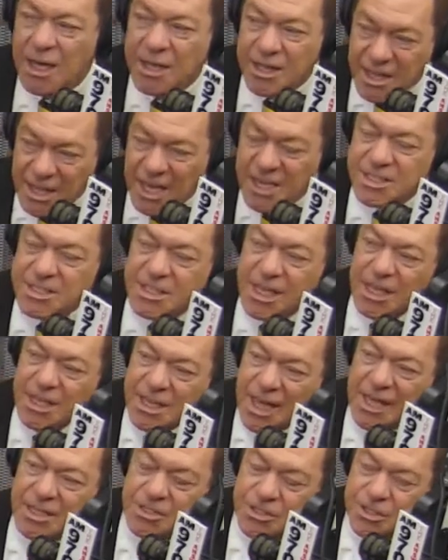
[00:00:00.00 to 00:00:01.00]
They say
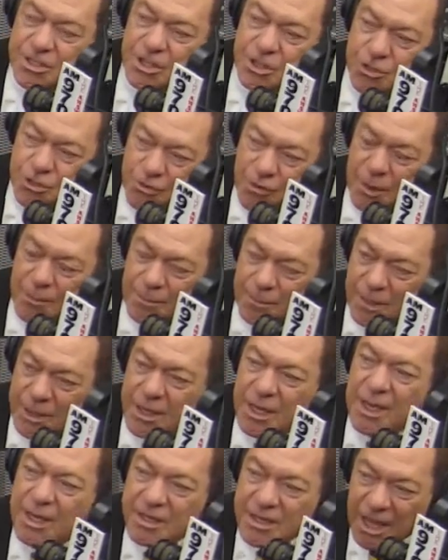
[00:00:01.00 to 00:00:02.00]
that's the Trump
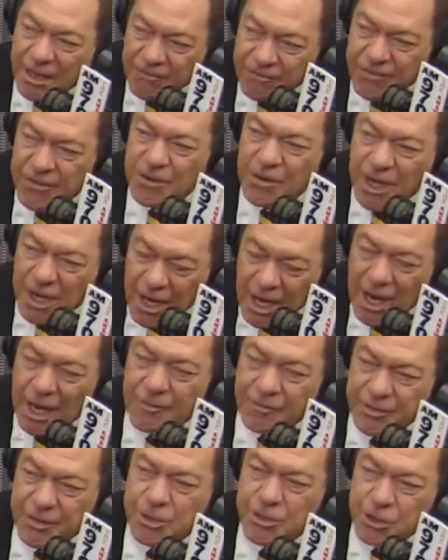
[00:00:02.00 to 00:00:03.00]
money. They feel
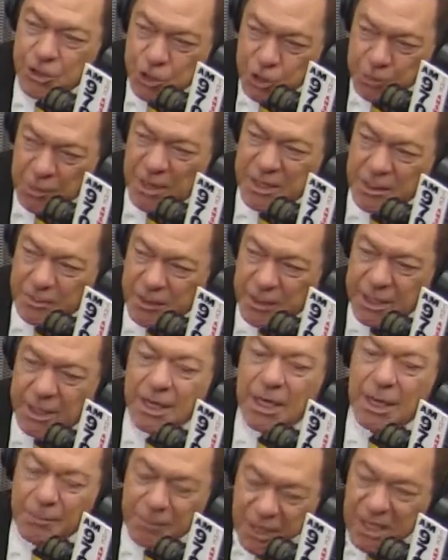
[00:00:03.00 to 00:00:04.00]
confident to spend the money
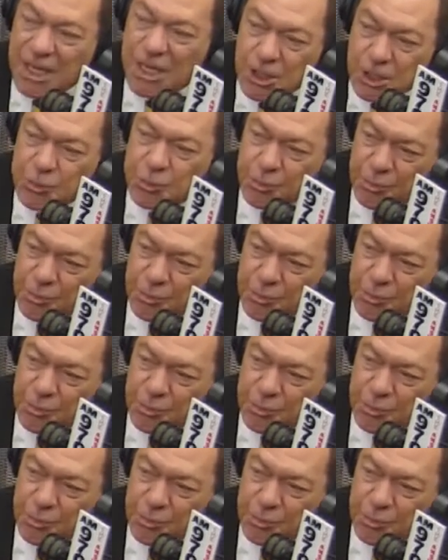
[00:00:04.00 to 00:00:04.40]
because